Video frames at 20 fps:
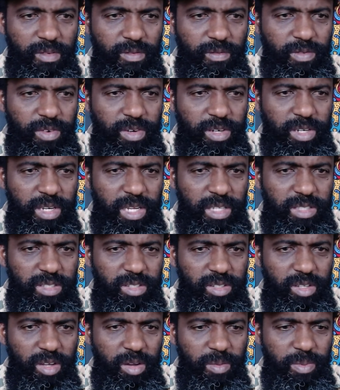for
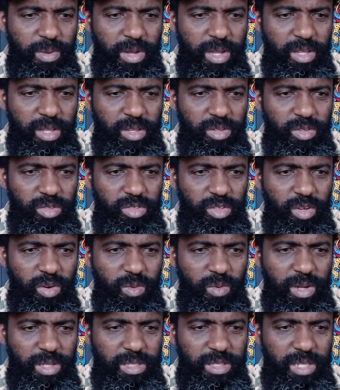desktop and use your
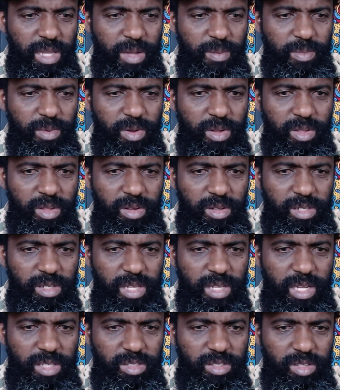WhatsApp on your
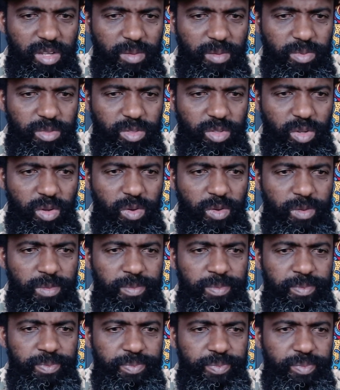desktop. So
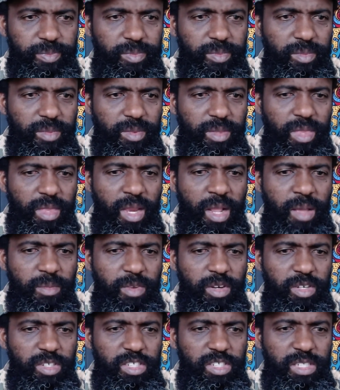I'm
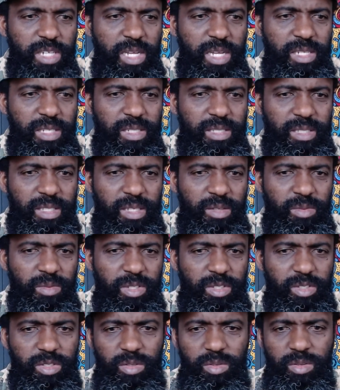going to share this thing
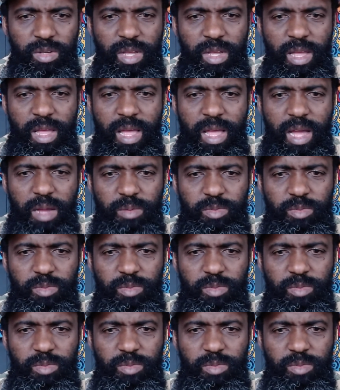with you. I'm